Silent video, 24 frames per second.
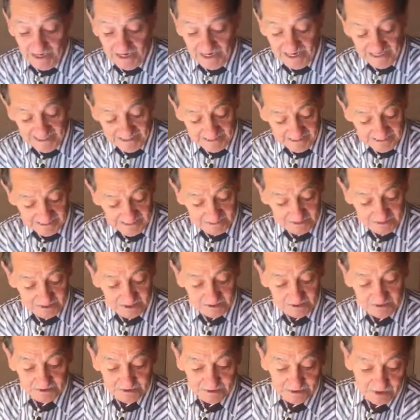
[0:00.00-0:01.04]
I
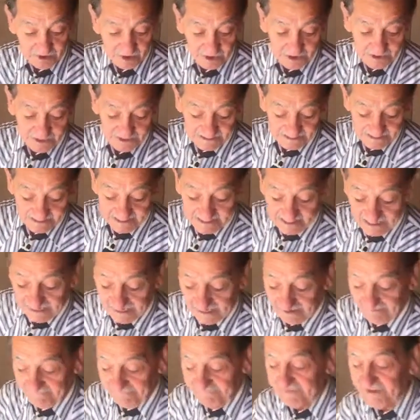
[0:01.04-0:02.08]
currently
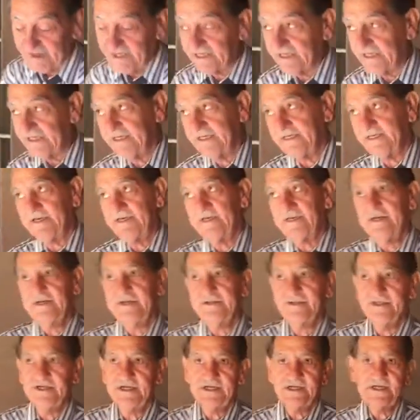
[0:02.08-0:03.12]
have, I
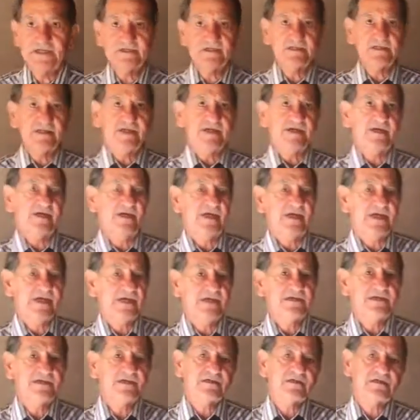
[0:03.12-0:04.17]
think it's like
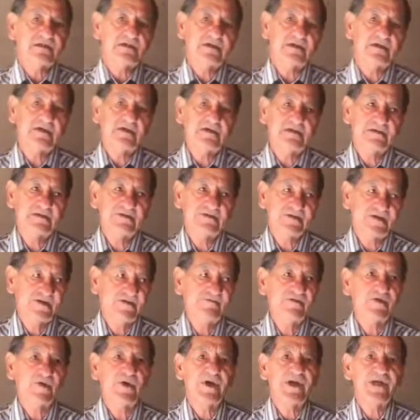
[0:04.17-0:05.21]

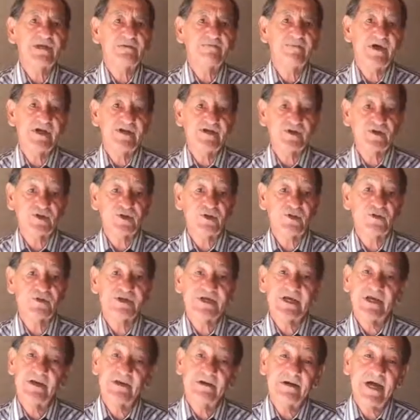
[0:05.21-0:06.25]
7 or 8 of my students
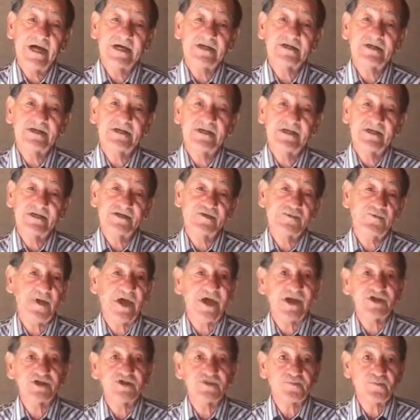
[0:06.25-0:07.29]
that are actually in
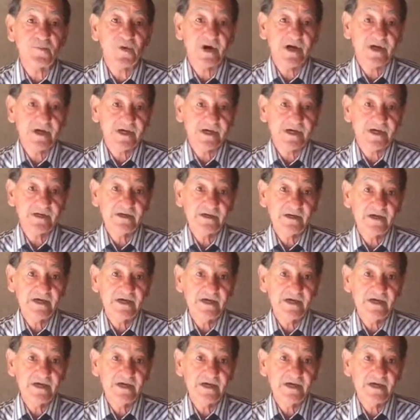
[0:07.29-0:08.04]
Spanish Market.